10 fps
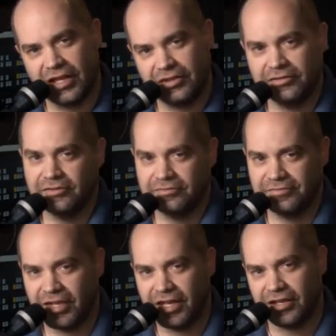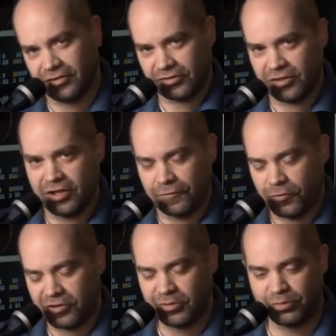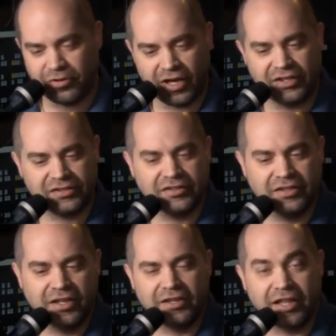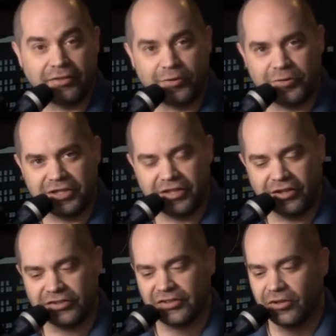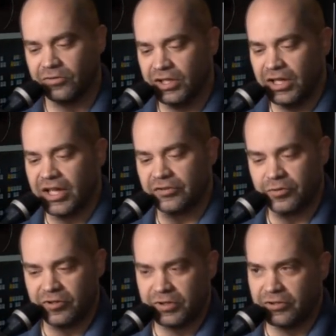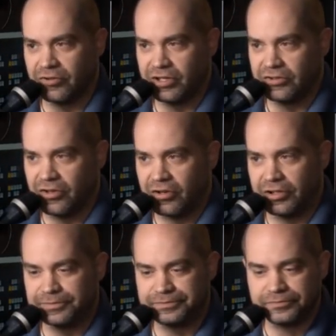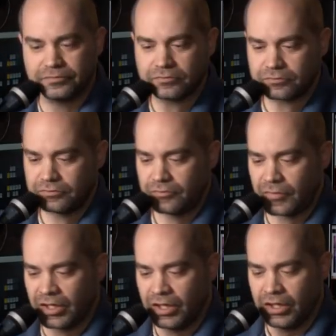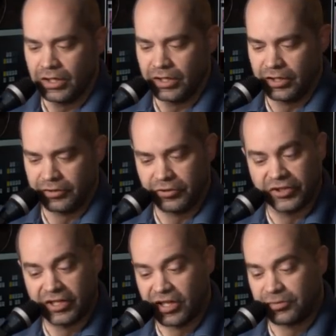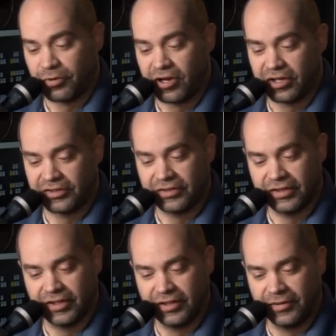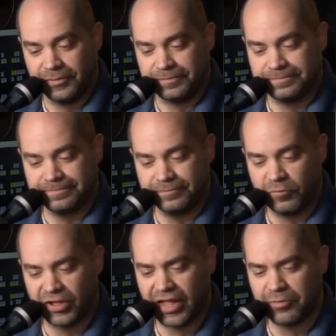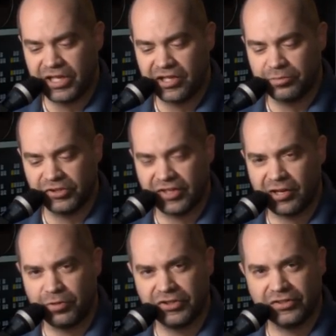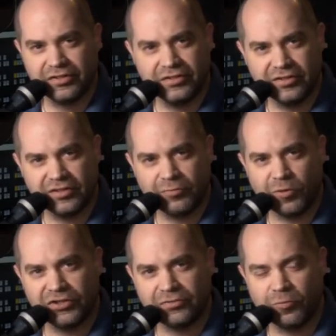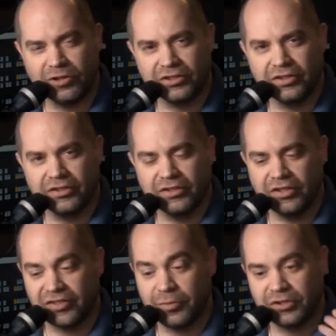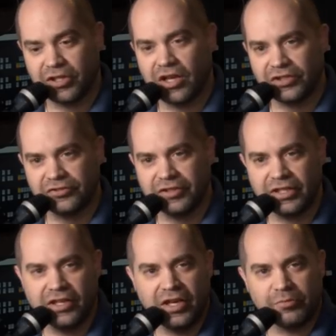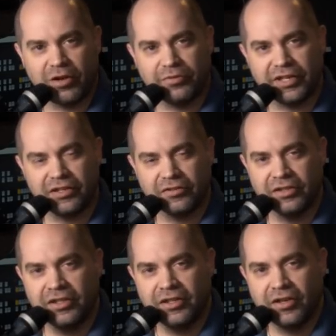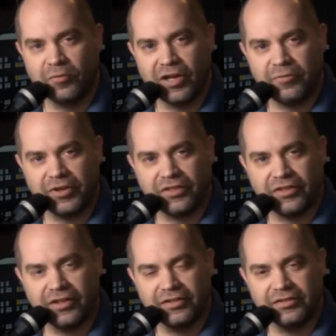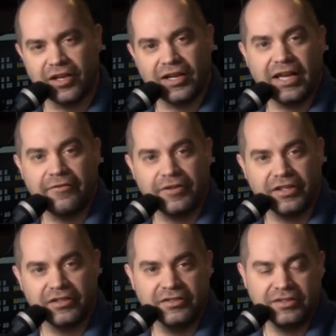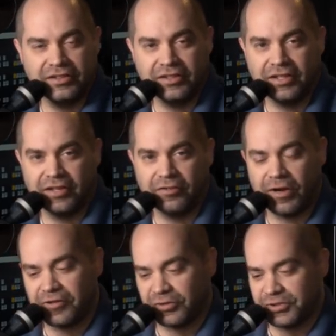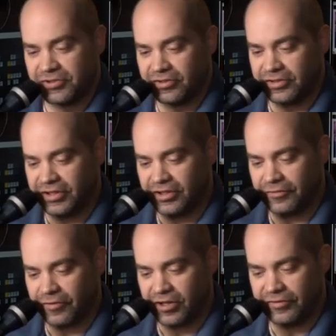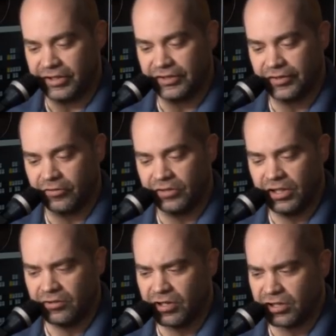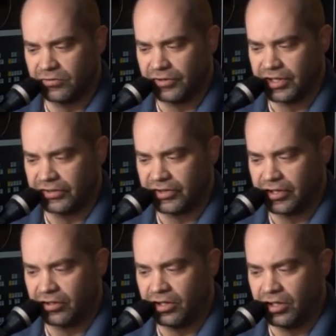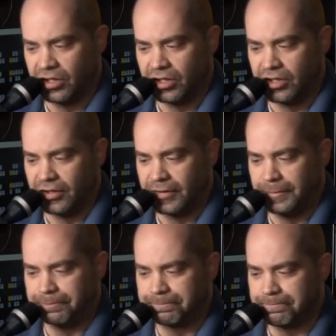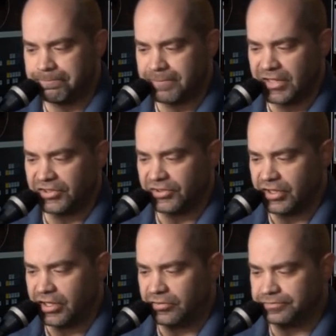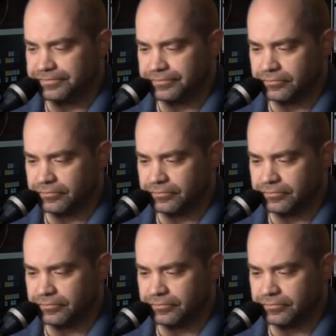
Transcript: at a affordable price, they threw it in there. So that's really what they're trying to target. Uh, looks like a nice product. Um, with that many inputs and outputs, it's once one uh, someone could actually probably get a, away with uh, not having a routing switcher in front of it. So a lot of cool things there. Um, let's see.